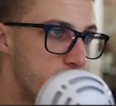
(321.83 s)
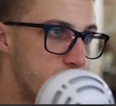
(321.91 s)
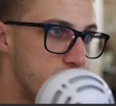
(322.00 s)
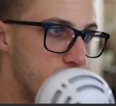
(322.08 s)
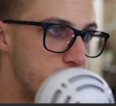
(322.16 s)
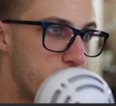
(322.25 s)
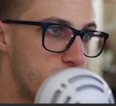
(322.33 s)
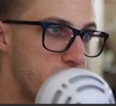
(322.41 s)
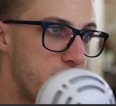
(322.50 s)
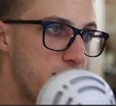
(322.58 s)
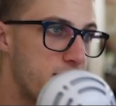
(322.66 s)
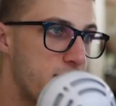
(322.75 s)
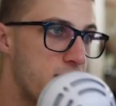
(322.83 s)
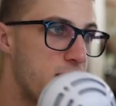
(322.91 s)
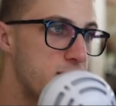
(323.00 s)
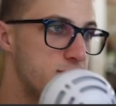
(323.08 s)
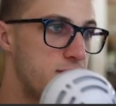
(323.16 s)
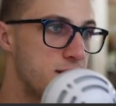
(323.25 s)
these particular
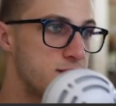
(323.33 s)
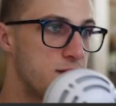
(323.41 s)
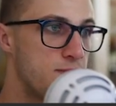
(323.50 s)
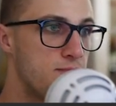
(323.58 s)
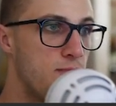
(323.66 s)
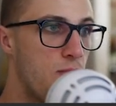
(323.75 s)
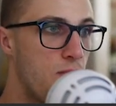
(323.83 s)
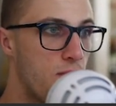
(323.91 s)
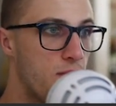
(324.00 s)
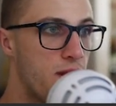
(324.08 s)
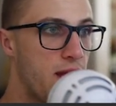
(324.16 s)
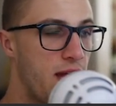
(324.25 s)
contracts are more